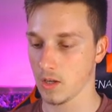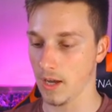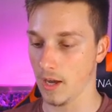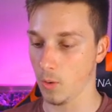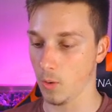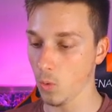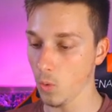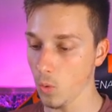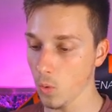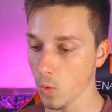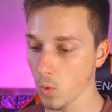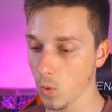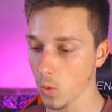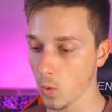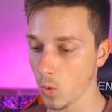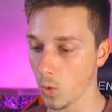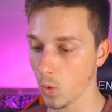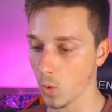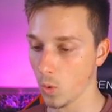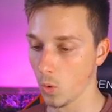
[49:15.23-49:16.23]

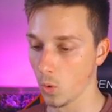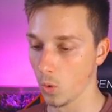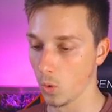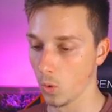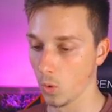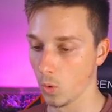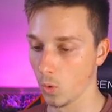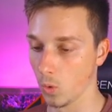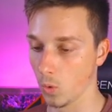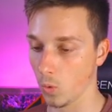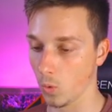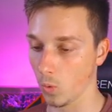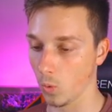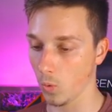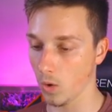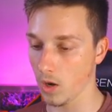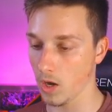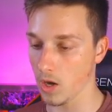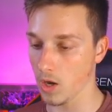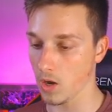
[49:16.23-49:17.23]
Ooh.
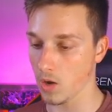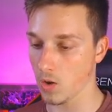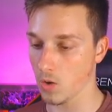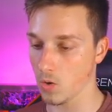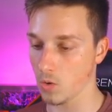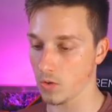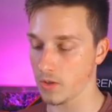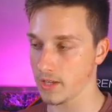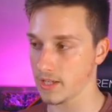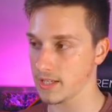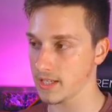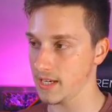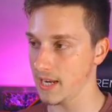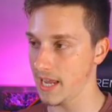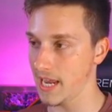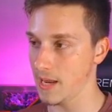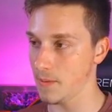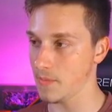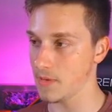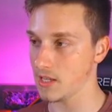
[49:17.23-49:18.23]
Oh, this
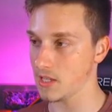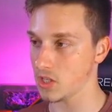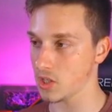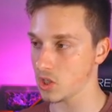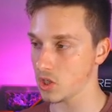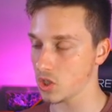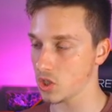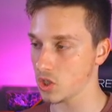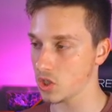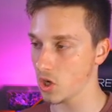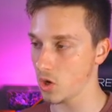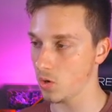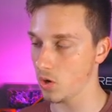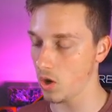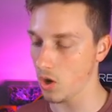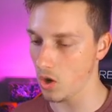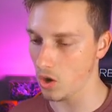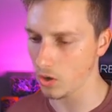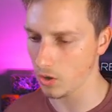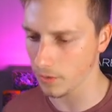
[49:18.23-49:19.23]
name is so
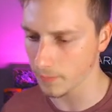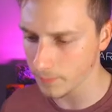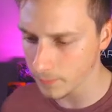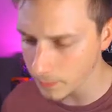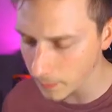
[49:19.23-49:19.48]
long.